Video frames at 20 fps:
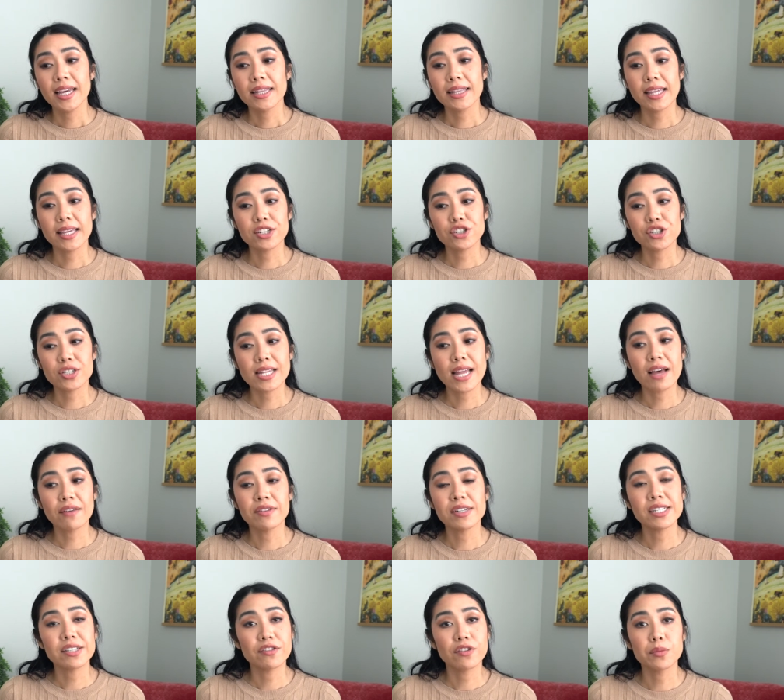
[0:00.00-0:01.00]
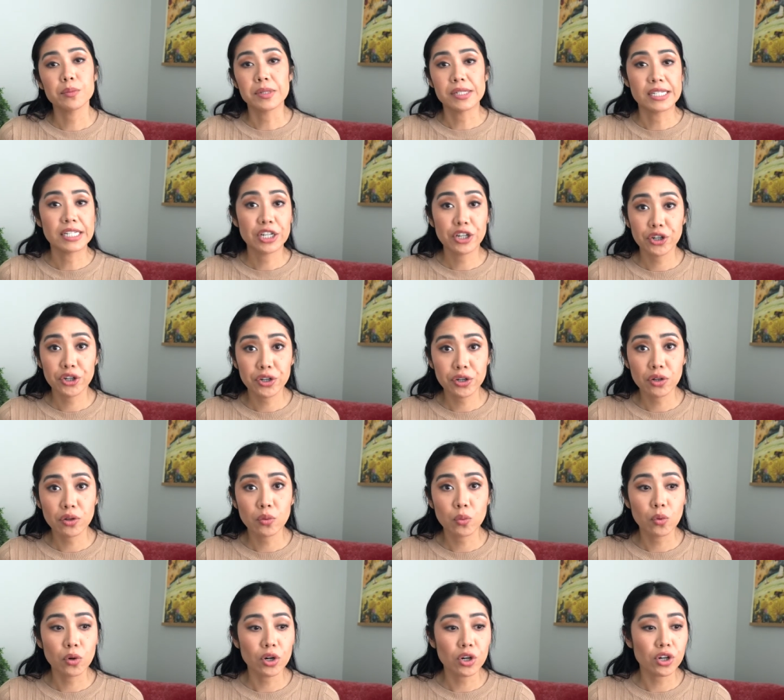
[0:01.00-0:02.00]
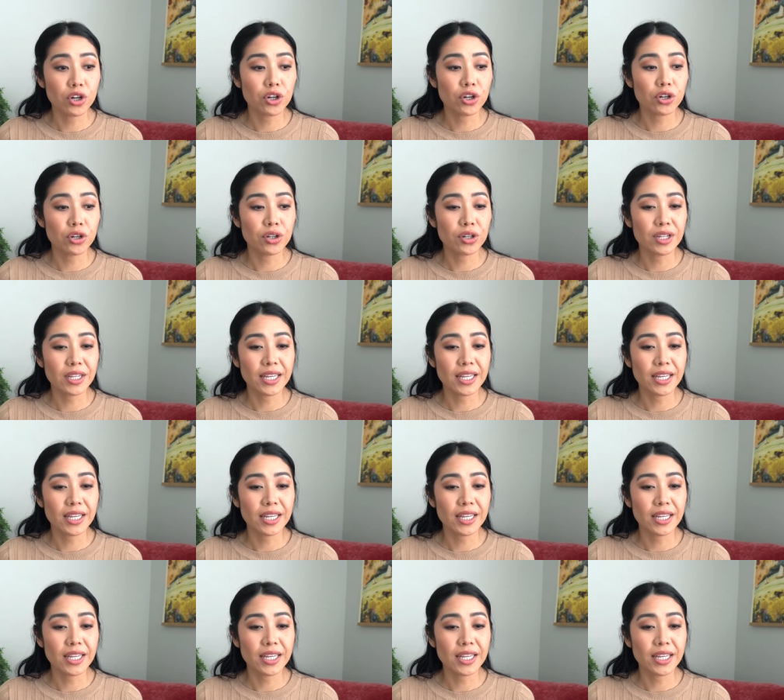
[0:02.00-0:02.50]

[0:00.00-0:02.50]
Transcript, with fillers: they just have a different material where